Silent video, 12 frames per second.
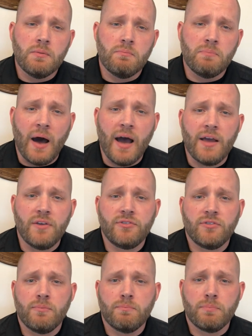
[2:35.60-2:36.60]

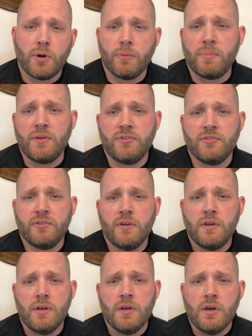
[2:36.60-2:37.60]
bias, purpose
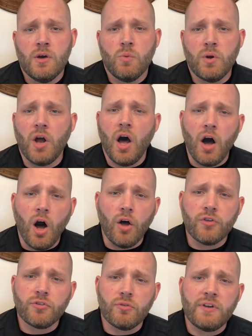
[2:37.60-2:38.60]
would
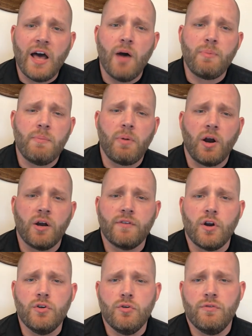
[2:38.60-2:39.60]
also now be part of
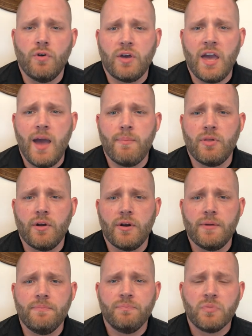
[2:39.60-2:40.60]
our new vocabulary.
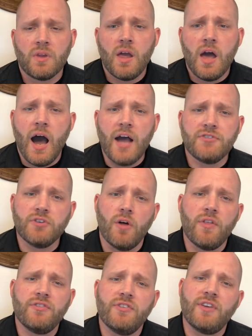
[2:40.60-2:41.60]
I saw
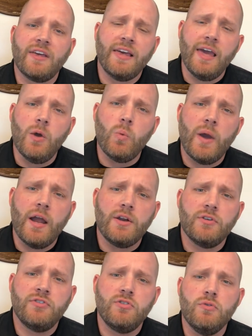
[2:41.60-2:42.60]
this as a gateway to
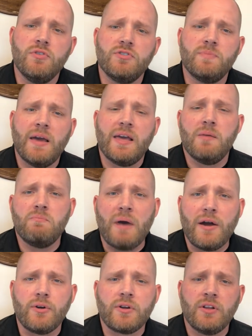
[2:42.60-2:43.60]
students making
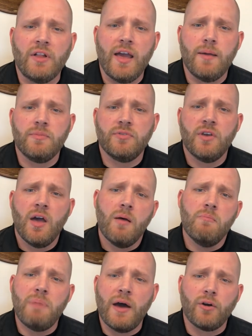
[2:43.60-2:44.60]
better claims,
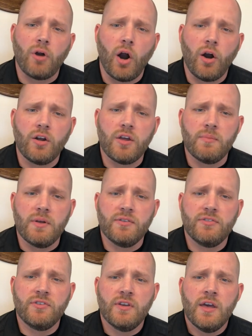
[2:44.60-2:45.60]
better
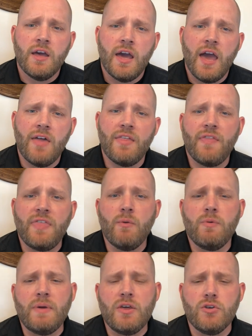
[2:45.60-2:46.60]
arguments, and that they
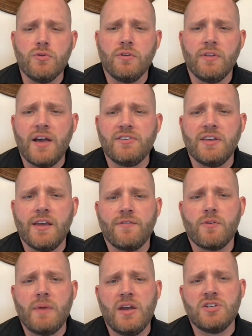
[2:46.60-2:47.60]
would be utilizing
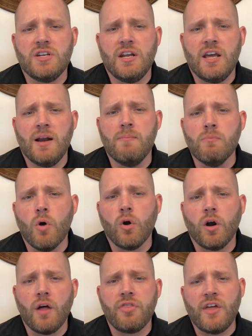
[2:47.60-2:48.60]
information in a
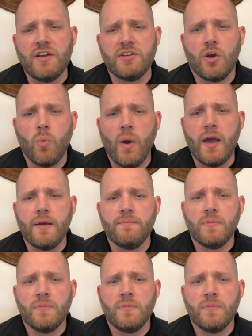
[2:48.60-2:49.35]
more authentic way.